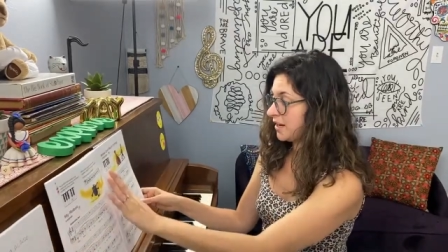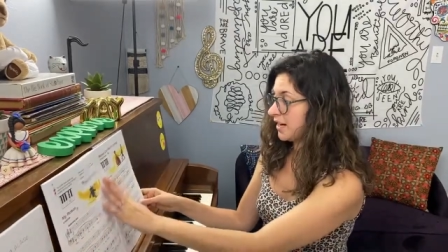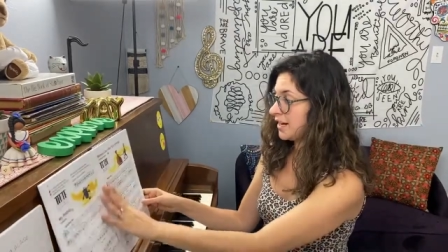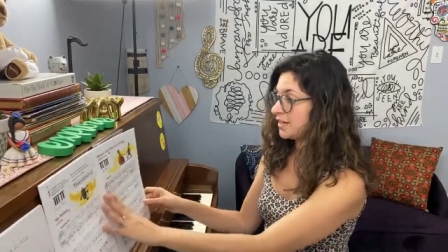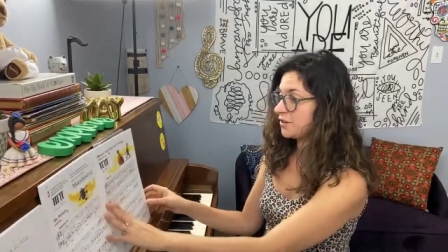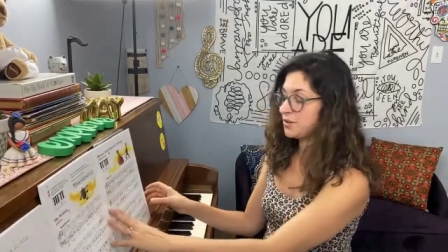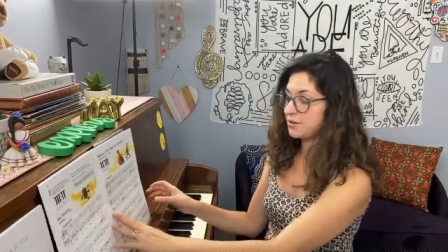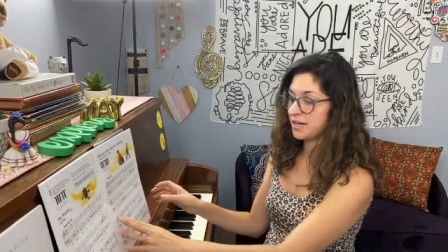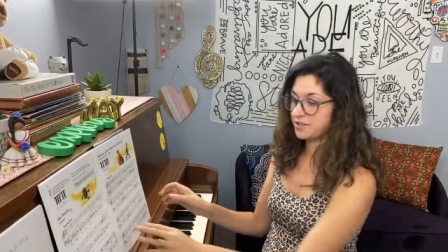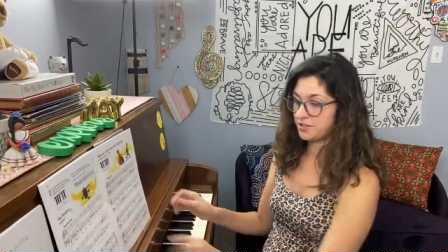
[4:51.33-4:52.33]
I know you
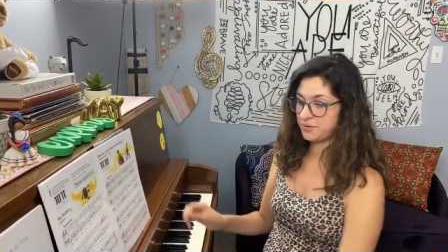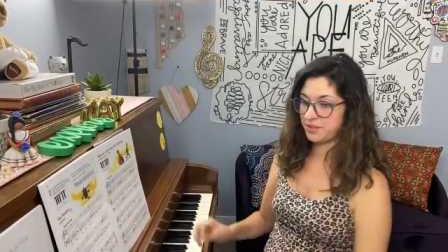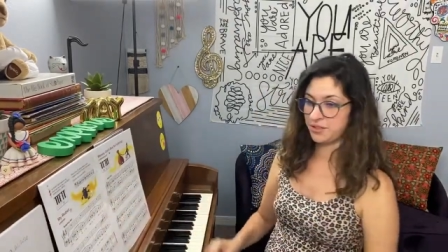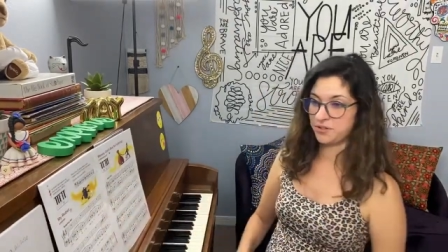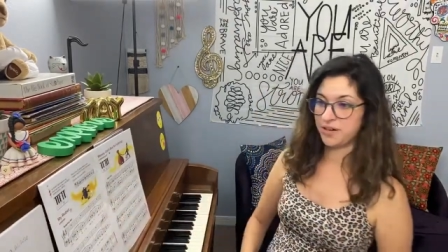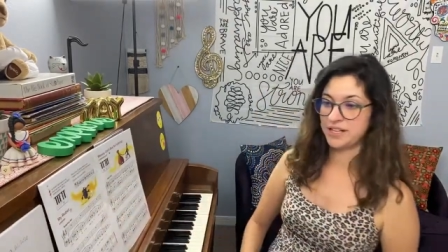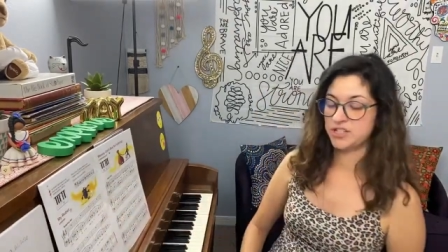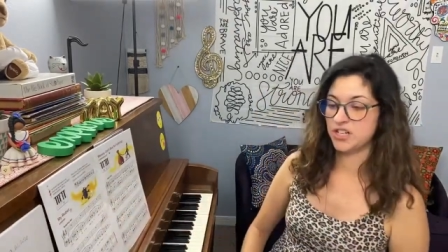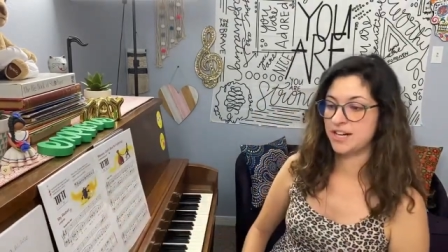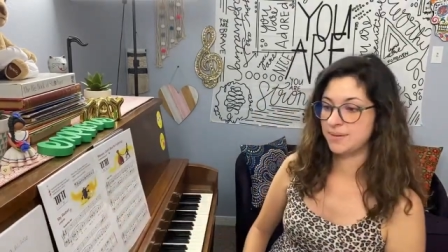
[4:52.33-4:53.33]
guys are doing a great
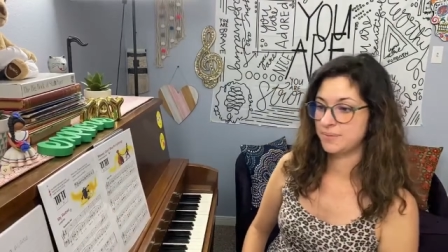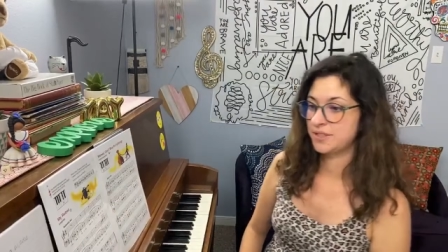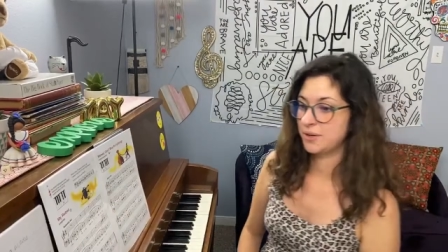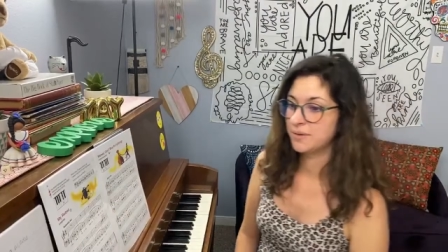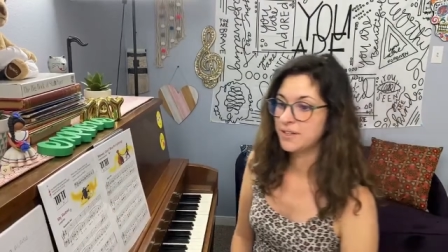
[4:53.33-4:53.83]
job, so